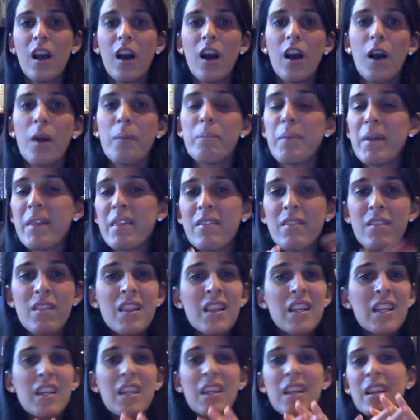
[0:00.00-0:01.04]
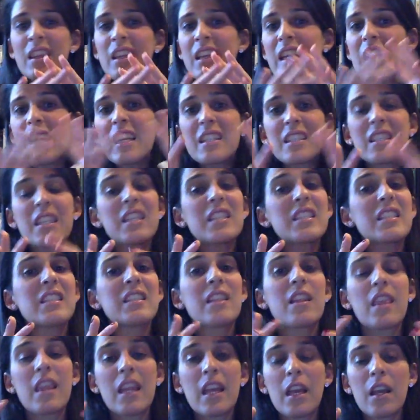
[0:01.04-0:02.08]
But the
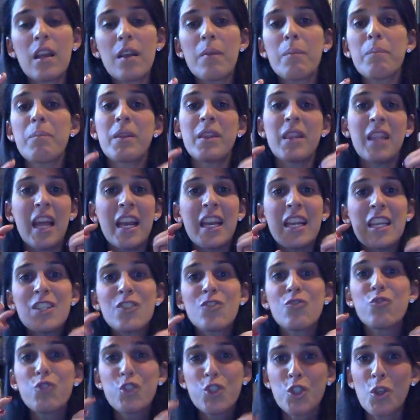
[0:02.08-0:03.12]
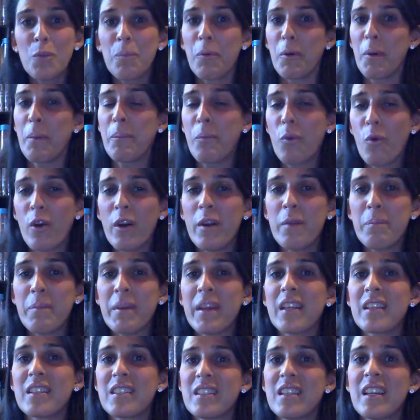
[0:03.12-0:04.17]
easiest thing, but that is super important
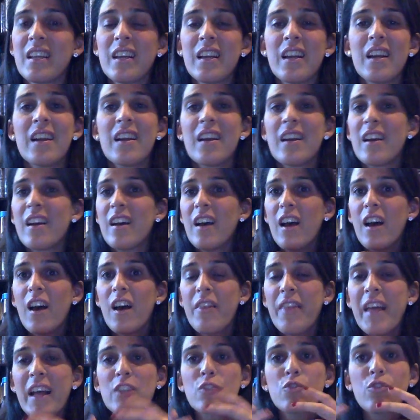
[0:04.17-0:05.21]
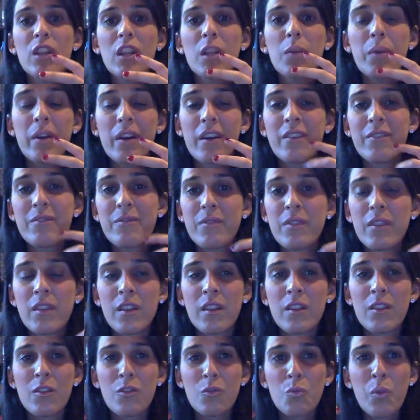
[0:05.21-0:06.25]
because that's really
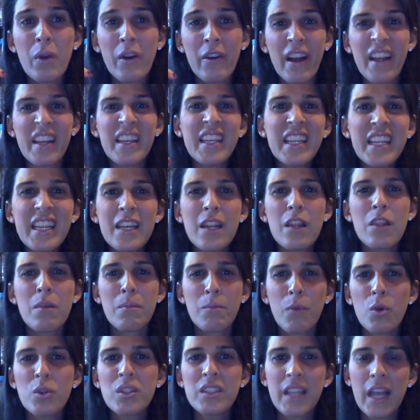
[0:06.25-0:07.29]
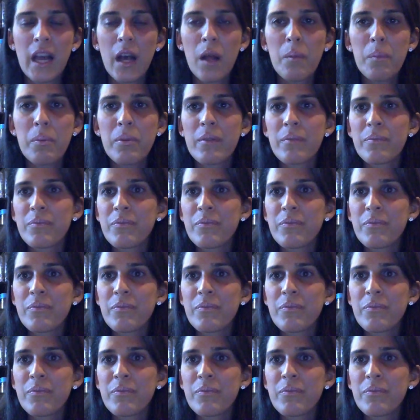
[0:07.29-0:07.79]
where I need the most help,